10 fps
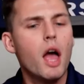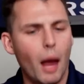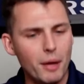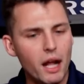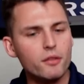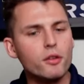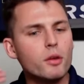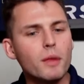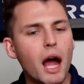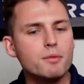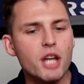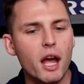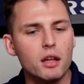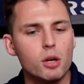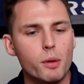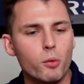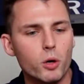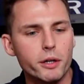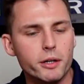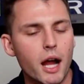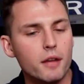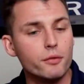I'm going to answer some live chat a little bit more here, guys.